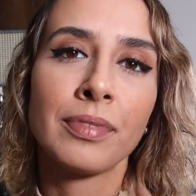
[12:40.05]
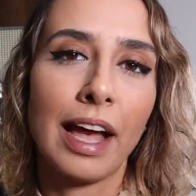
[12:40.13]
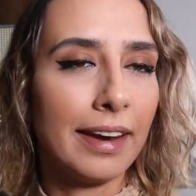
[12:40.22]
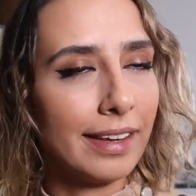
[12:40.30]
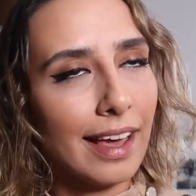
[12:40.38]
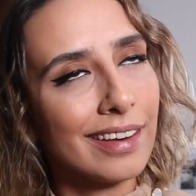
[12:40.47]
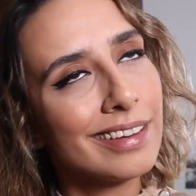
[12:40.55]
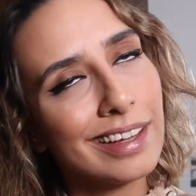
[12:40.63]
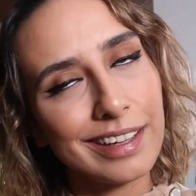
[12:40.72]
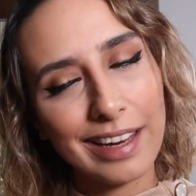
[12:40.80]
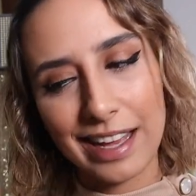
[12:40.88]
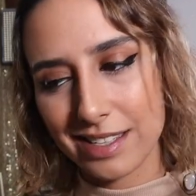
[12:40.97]
And again,
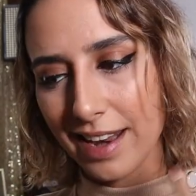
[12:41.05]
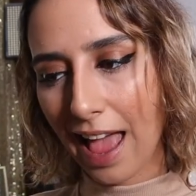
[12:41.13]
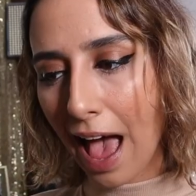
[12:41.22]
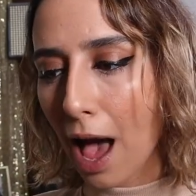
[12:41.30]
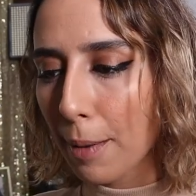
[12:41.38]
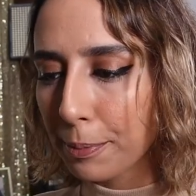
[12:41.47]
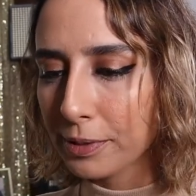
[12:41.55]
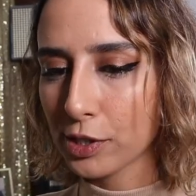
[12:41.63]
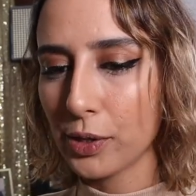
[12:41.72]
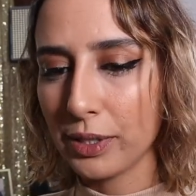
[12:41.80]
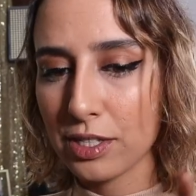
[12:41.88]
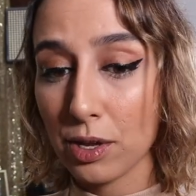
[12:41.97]
it has an app,
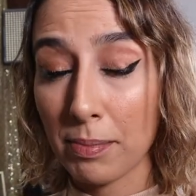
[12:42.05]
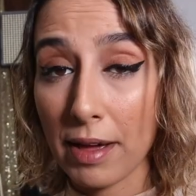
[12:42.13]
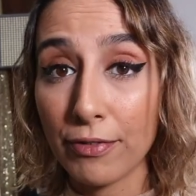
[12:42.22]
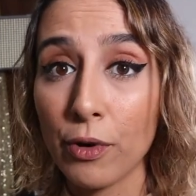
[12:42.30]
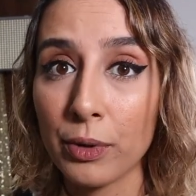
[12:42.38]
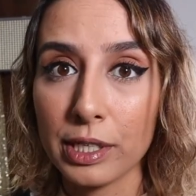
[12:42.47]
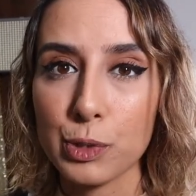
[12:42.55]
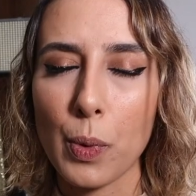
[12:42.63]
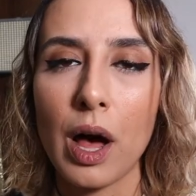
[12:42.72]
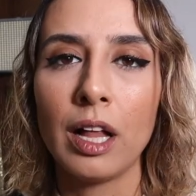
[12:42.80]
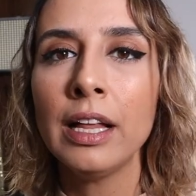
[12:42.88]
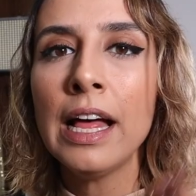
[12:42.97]
so it is on my phone as
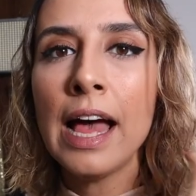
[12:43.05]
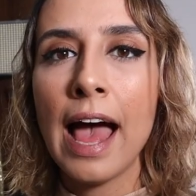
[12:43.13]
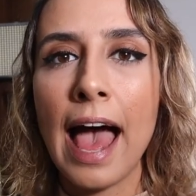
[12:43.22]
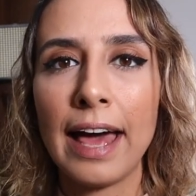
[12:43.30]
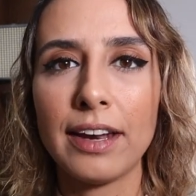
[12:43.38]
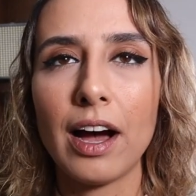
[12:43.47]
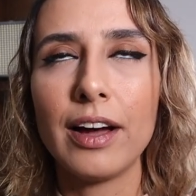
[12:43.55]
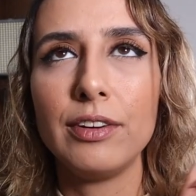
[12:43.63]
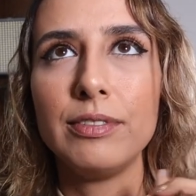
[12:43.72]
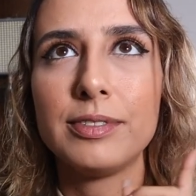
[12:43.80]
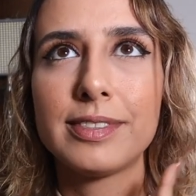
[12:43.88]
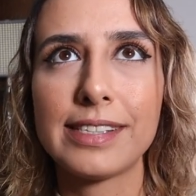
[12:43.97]
well. And
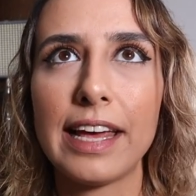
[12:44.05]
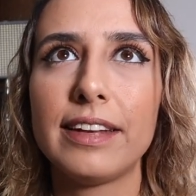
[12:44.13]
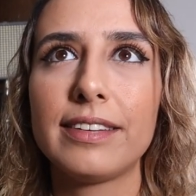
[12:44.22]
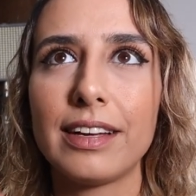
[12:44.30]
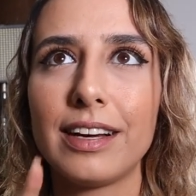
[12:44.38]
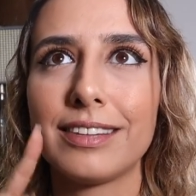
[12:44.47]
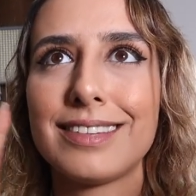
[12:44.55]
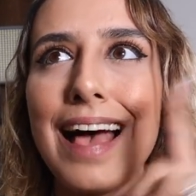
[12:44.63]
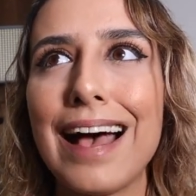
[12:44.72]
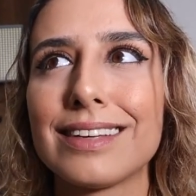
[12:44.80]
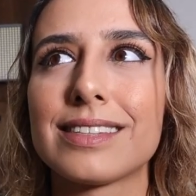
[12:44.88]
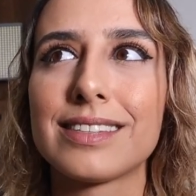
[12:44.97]
I set
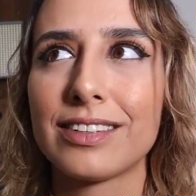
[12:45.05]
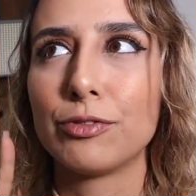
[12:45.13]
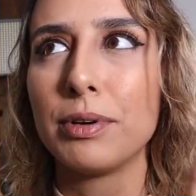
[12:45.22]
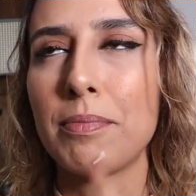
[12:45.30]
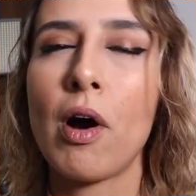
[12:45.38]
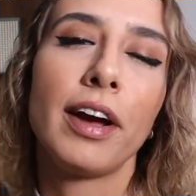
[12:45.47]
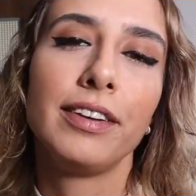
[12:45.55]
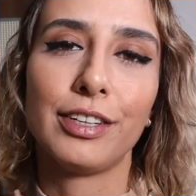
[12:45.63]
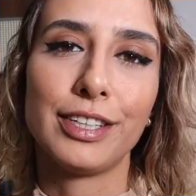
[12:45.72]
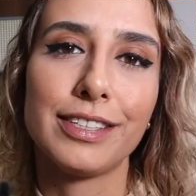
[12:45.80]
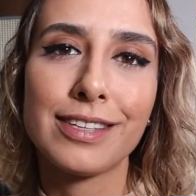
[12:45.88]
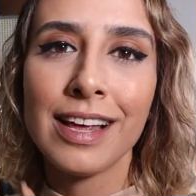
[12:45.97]
task
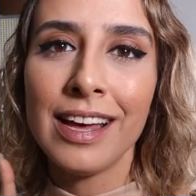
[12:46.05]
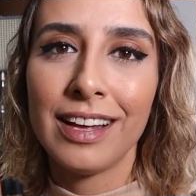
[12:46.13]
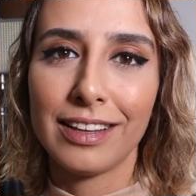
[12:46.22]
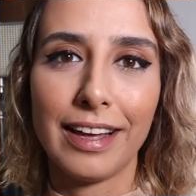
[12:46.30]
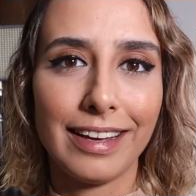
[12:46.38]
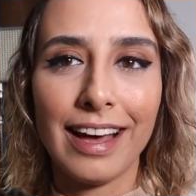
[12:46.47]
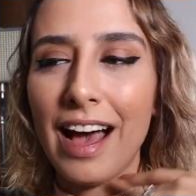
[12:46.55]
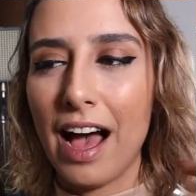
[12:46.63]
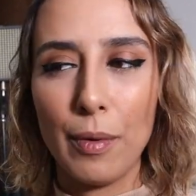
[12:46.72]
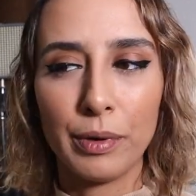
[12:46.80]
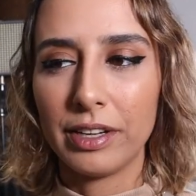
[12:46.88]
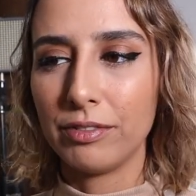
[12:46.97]
reminders like
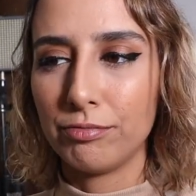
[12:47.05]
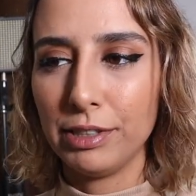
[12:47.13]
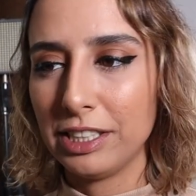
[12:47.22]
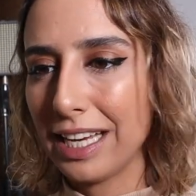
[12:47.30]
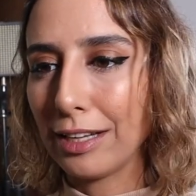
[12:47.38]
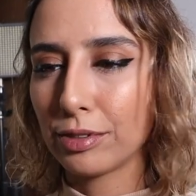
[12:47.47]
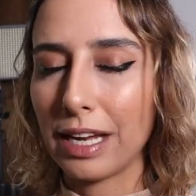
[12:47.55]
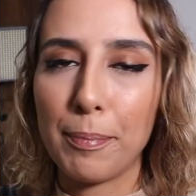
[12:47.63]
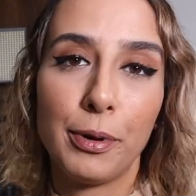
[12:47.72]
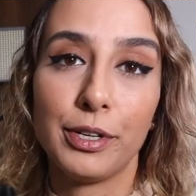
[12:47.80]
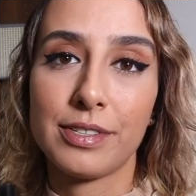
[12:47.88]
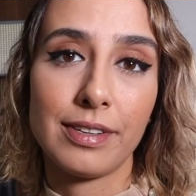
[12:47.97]
i want to reach out to
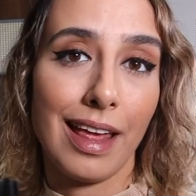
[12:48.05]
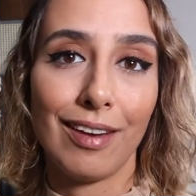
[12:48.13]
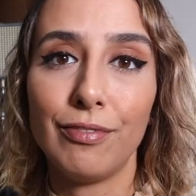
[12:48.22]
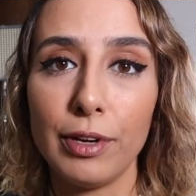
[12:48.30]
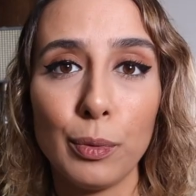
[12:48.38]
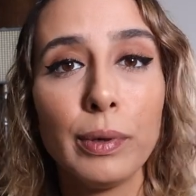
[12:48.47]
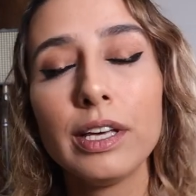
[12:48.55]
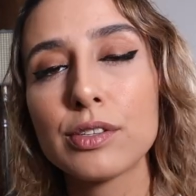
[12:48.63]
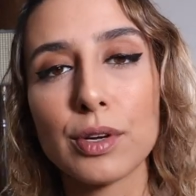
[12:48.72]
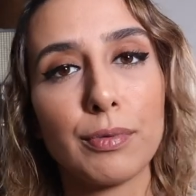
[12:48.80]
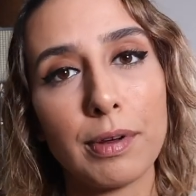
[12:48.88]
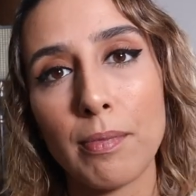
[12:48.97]
that person every week
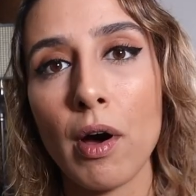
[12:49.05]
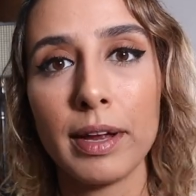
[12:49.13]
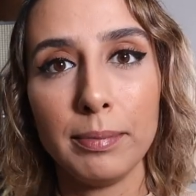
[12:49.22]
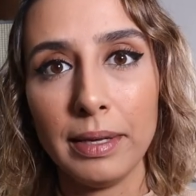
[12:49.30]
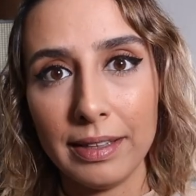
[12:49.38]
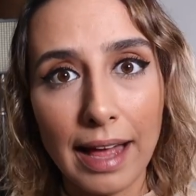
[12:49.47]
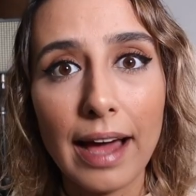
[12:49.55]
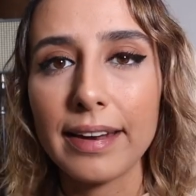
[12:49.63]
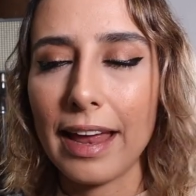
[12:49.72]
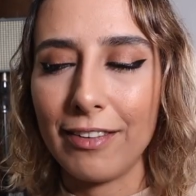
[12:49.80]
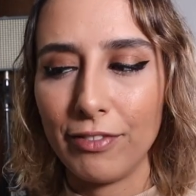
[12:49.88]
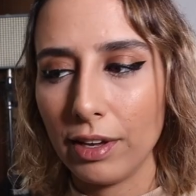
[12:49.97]
so remind me that
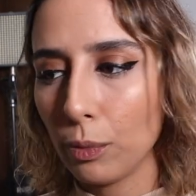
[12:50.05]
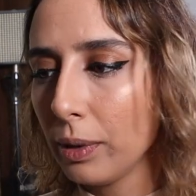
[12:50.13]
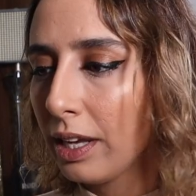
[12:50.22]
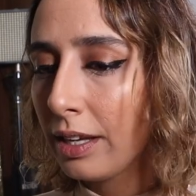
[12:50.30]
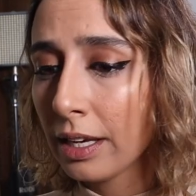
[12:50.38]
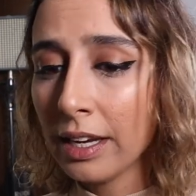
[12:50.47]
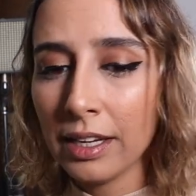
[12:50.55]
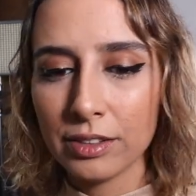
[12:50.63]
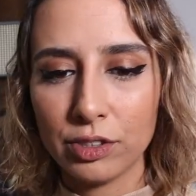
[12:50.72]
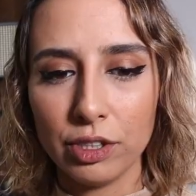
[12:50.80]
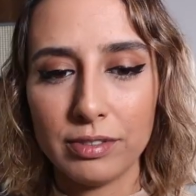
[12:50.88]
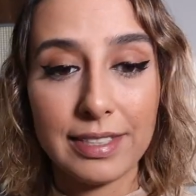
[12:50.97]
every week
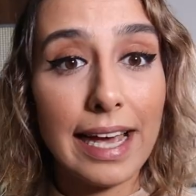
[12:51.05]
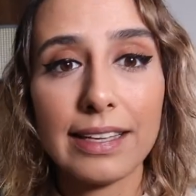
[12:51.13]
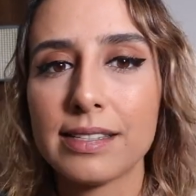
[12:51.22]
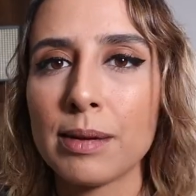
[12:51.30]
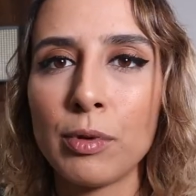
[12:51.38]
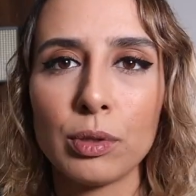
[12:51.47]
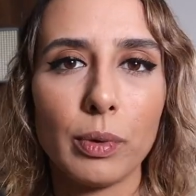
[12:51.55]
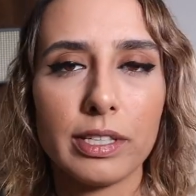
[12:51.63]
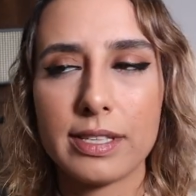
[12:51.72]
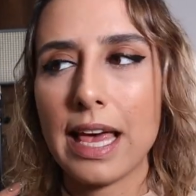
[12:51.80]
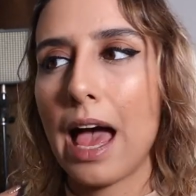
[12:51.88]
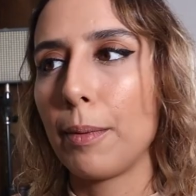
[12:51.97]
to text them on
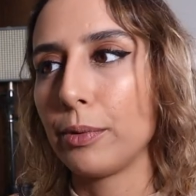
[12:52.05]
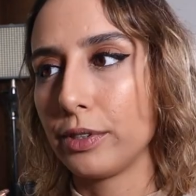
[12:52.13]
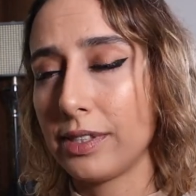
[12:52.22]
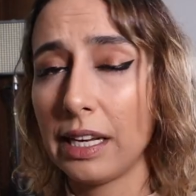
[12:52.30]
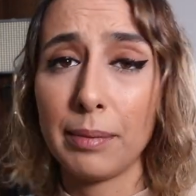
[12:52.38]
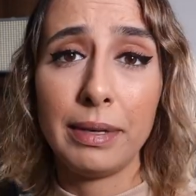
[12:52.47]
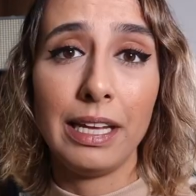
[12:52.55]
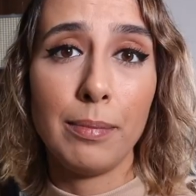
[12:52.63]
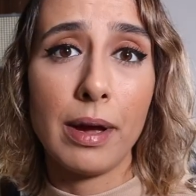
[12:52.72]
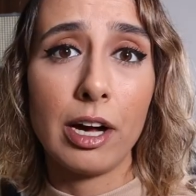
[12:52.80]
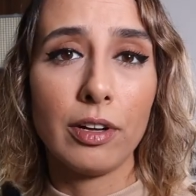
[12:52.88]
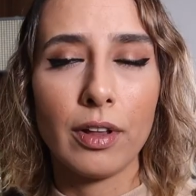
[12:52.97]
whatsapp or send them an
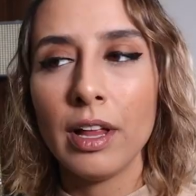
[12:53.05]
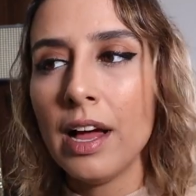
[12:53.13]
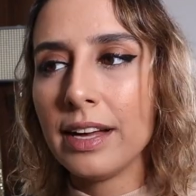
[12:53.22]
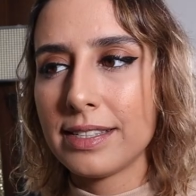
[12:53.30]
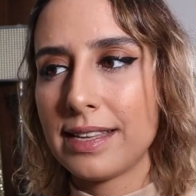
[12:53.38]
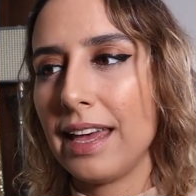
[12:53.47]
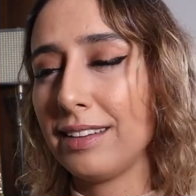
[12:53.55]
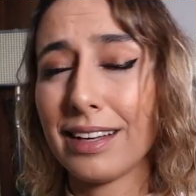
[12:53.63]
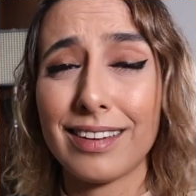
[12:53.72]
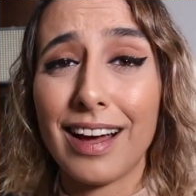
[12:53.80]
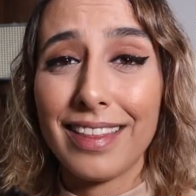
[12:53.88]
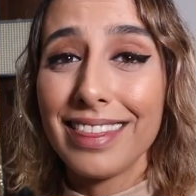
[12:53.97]
email saying
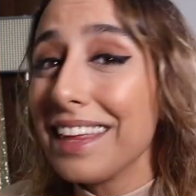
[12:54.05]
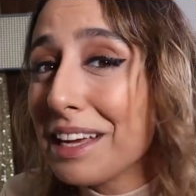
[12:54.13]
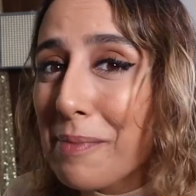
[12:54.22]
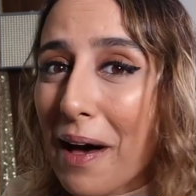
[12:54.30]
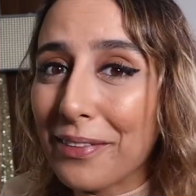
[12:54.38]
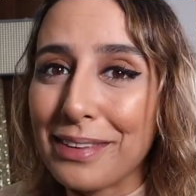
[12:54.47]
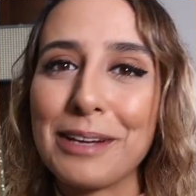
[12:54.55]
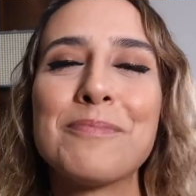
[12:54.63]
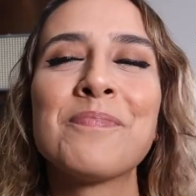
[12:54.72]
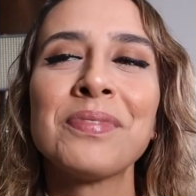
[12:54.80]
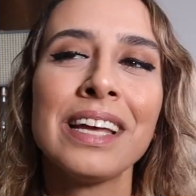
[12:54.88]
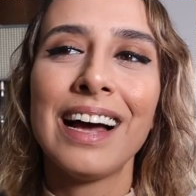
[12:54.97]
that i think about
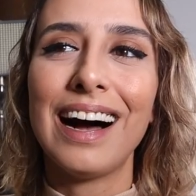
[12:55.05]
them